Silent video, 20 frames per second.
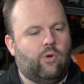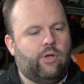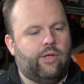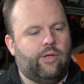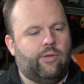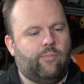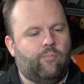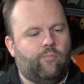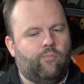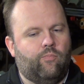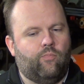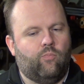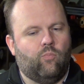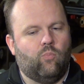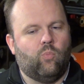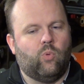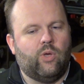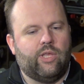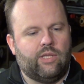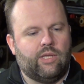So
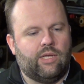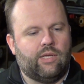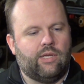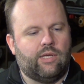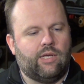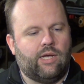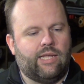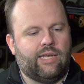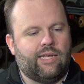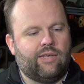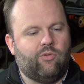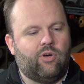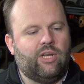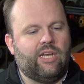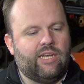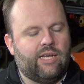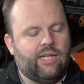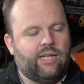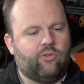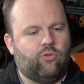I'd
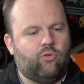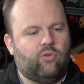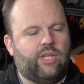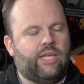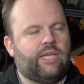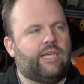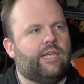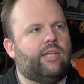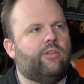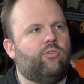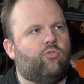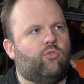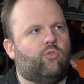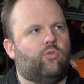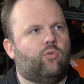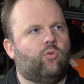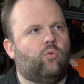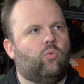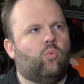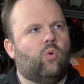really like to dig
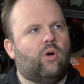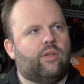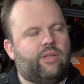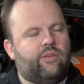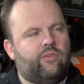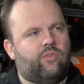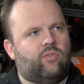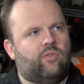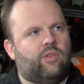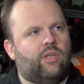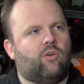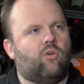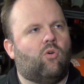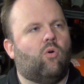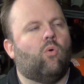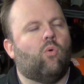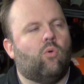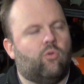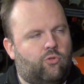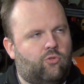into what is the
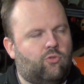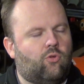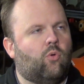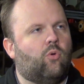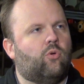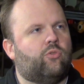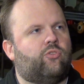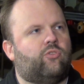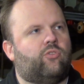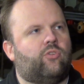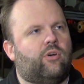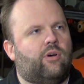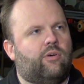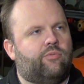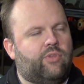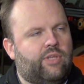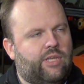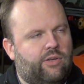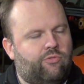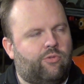core source
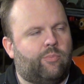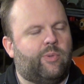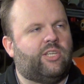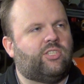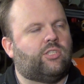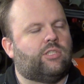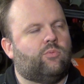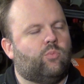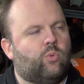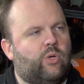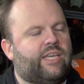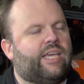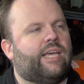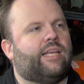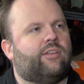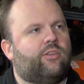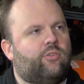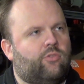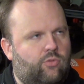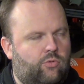of the information we
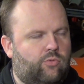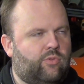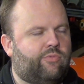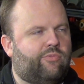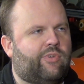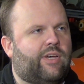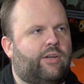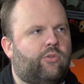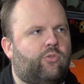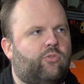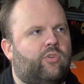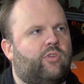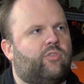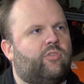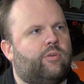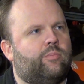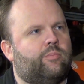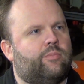get to the FIDO system.